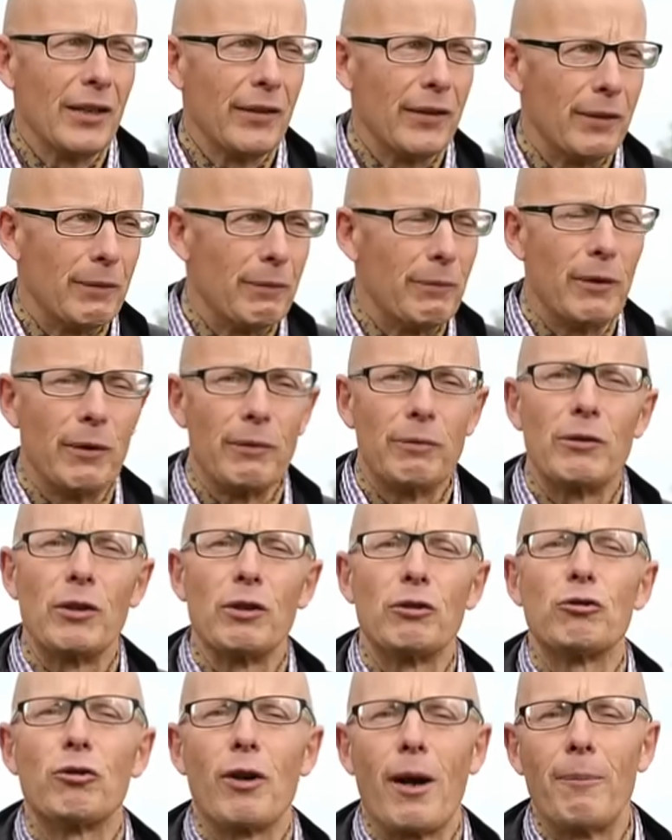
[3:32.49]

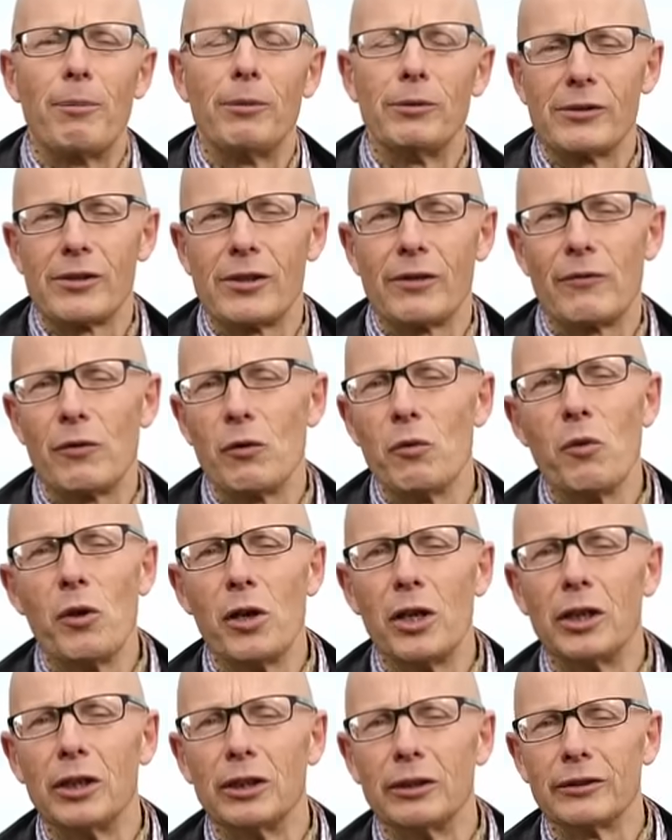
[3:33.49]
the troubles of the
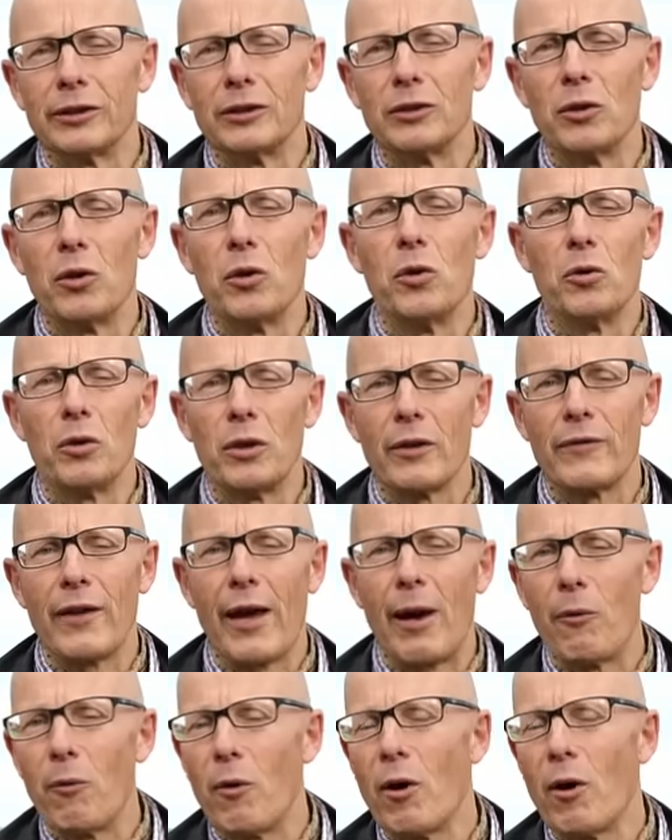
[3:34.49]
world and all of that?